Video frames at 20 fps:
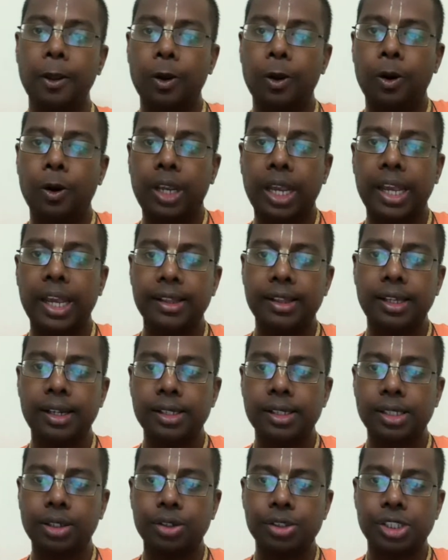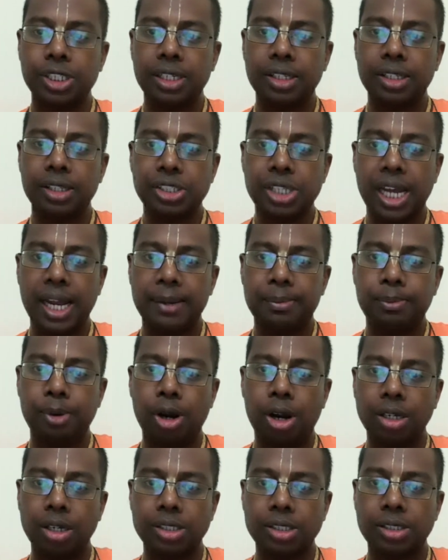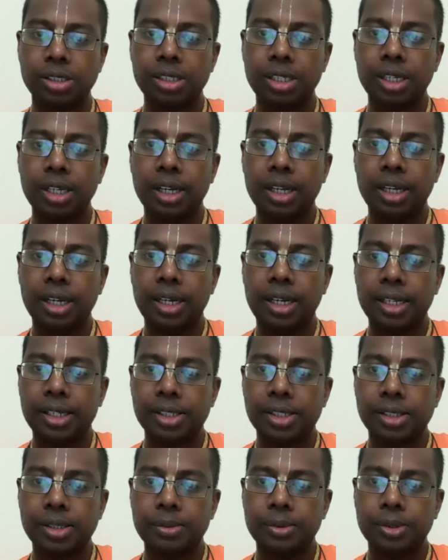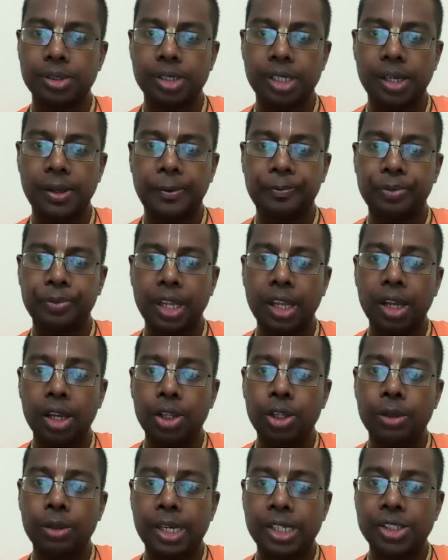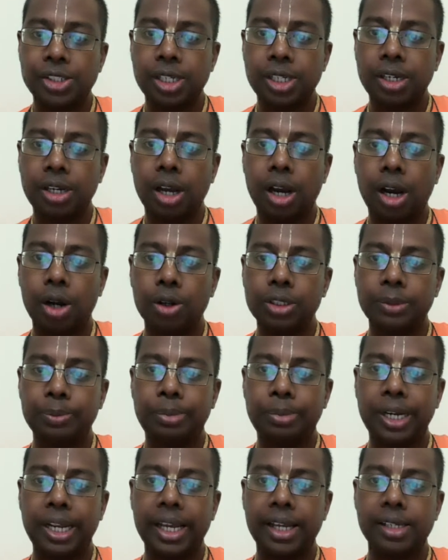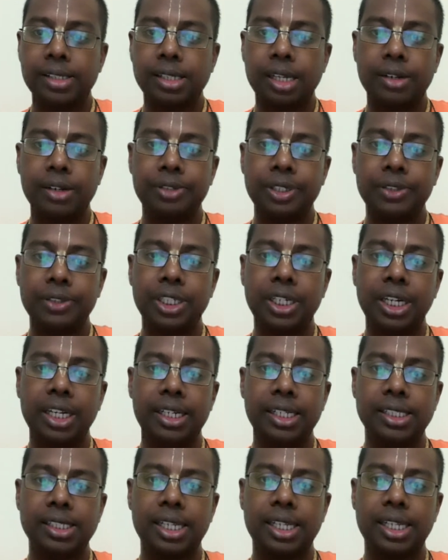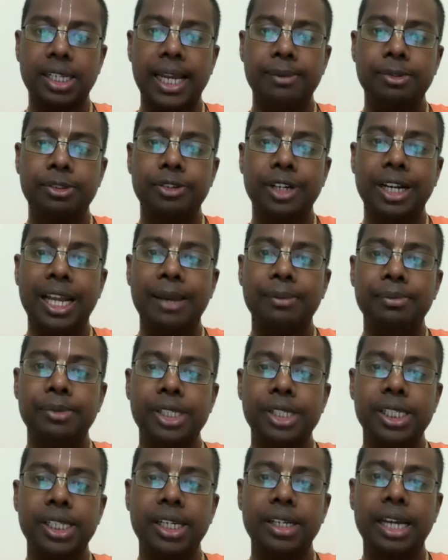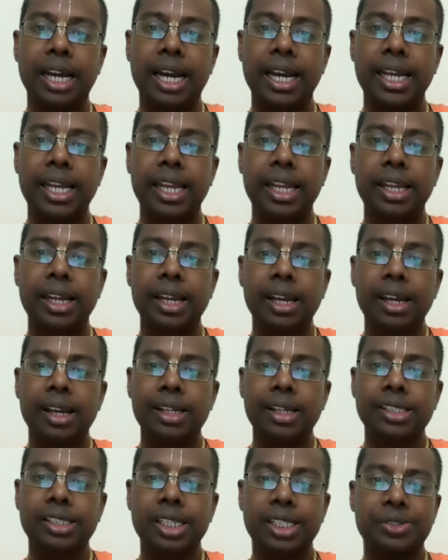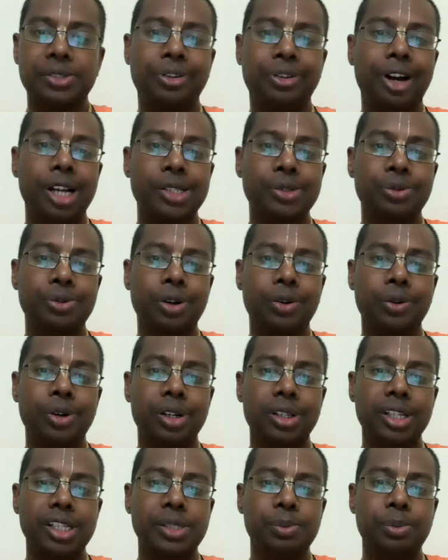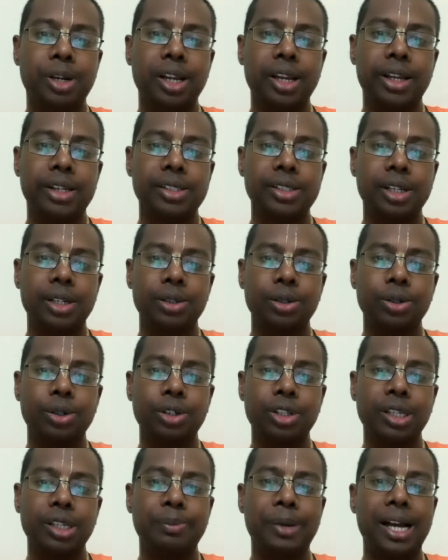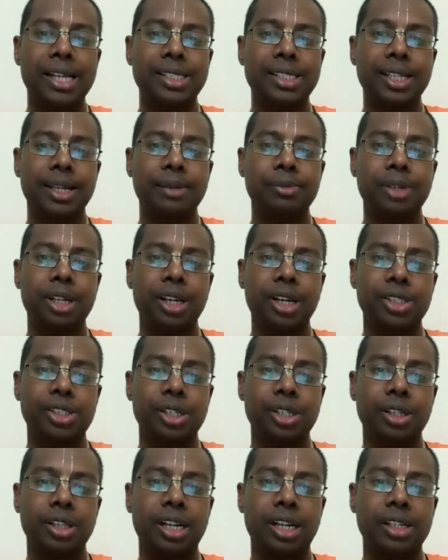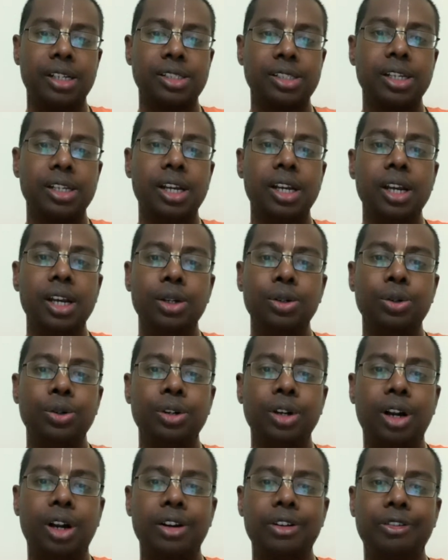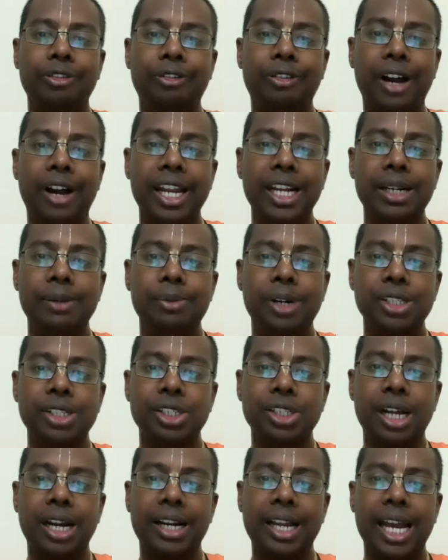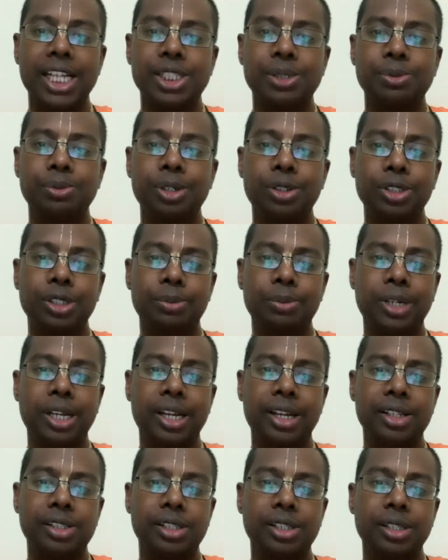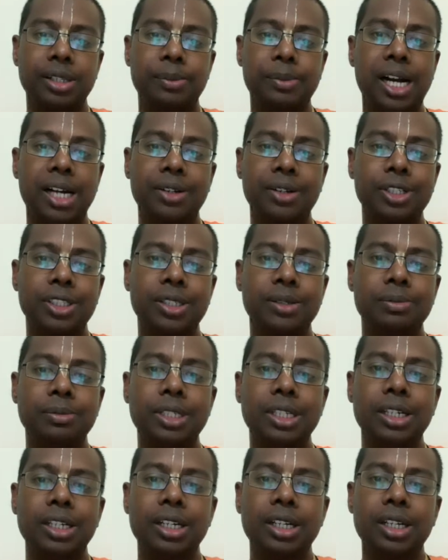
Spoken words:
Okay, there is a question in the chat box. Hare Krishna. You mentioned how the prayers are vividly described. When I'm reading, I just fast forward these prayers and go to the pastime narration. That is, could not find much attachment to the prayers in the Bhagavatam.